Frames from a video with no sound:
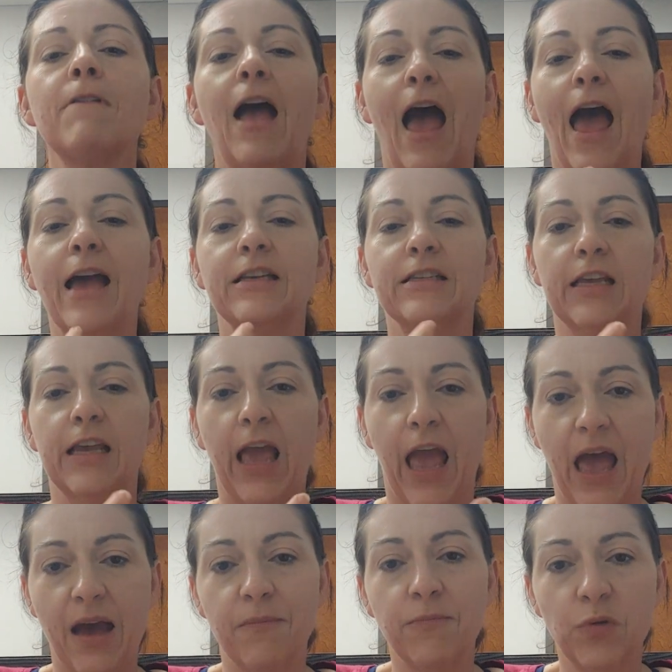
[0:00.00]
acting
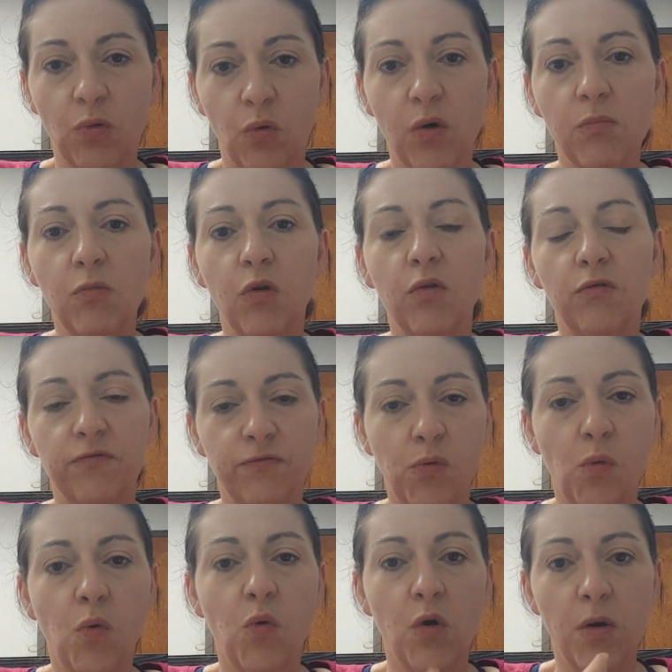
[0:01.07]
abnormal
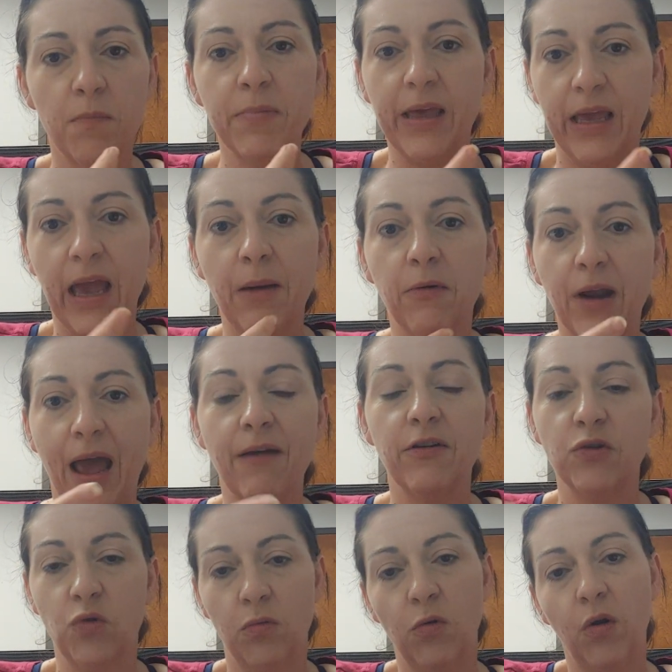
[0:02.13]
for being able to have
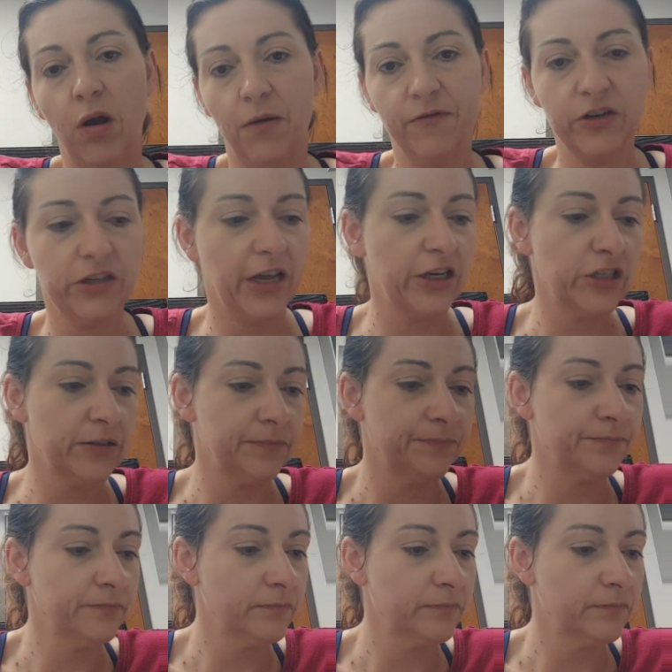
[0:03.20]
a normal conversation.